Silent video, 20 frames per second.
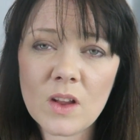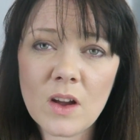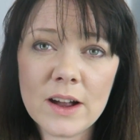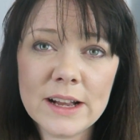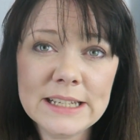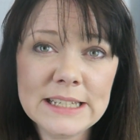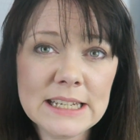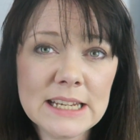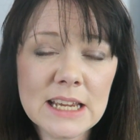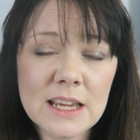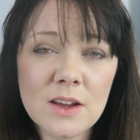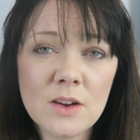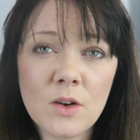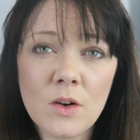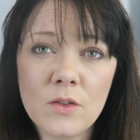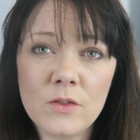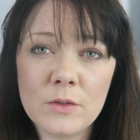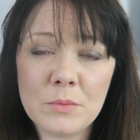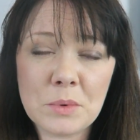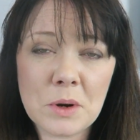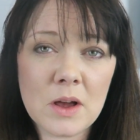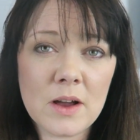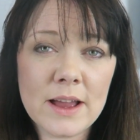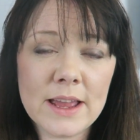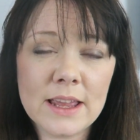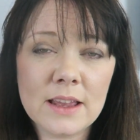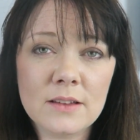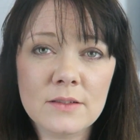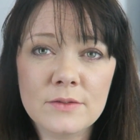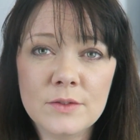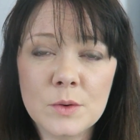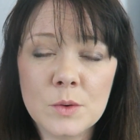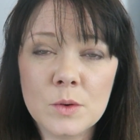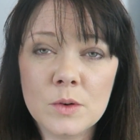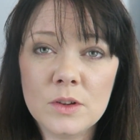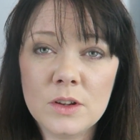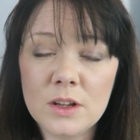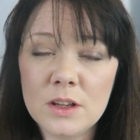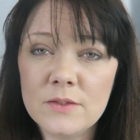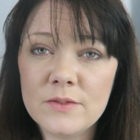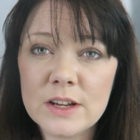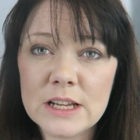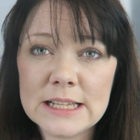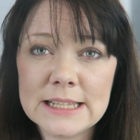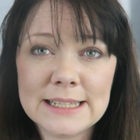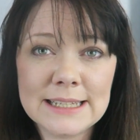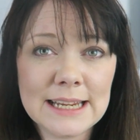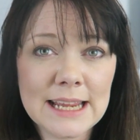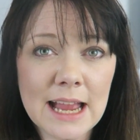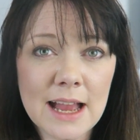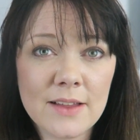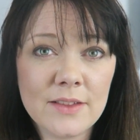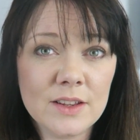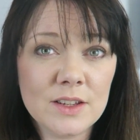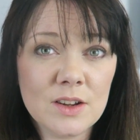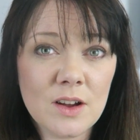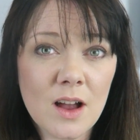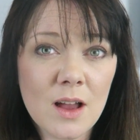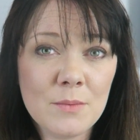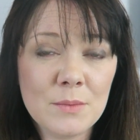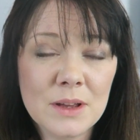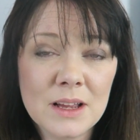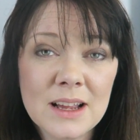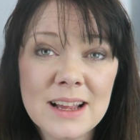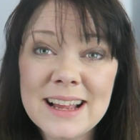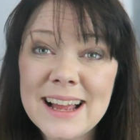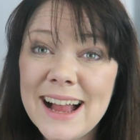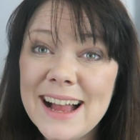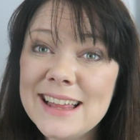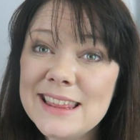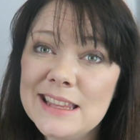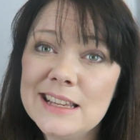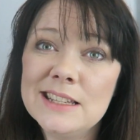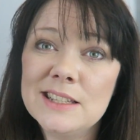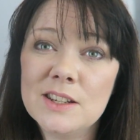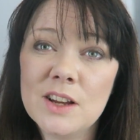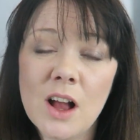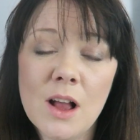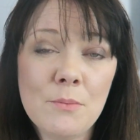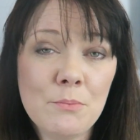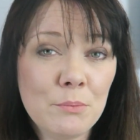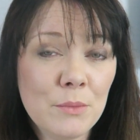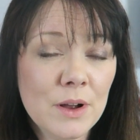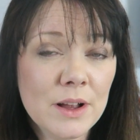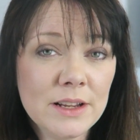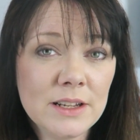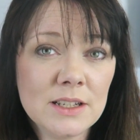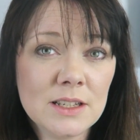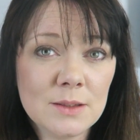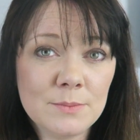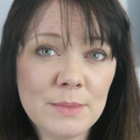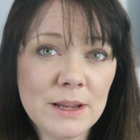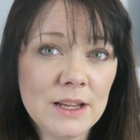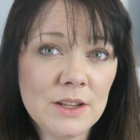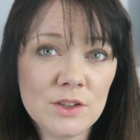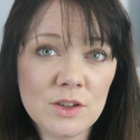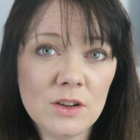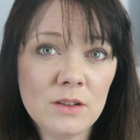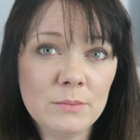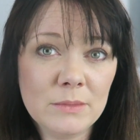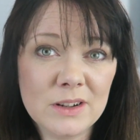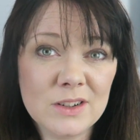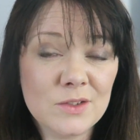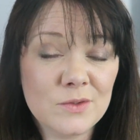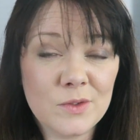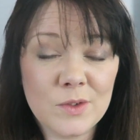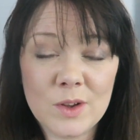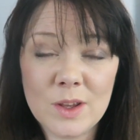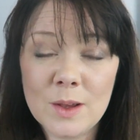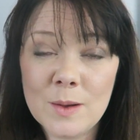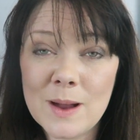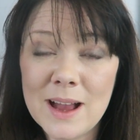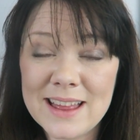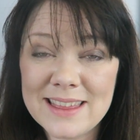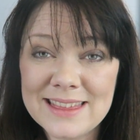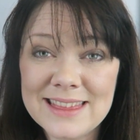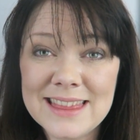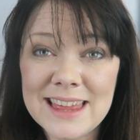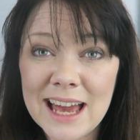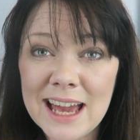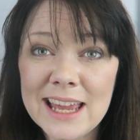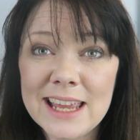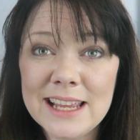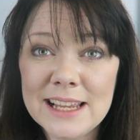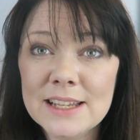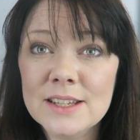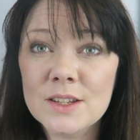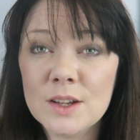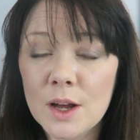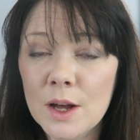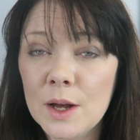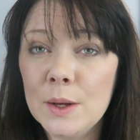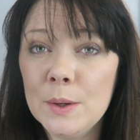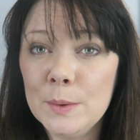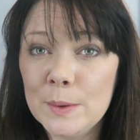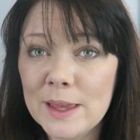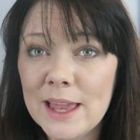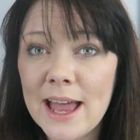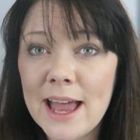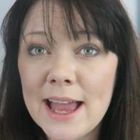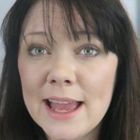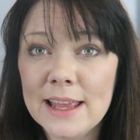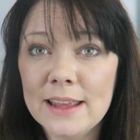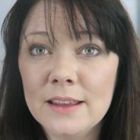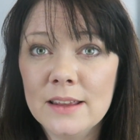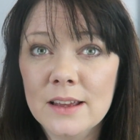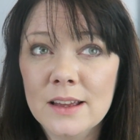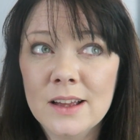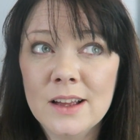idea of applying for university at the time at this time might just be too much for you, and that is okay.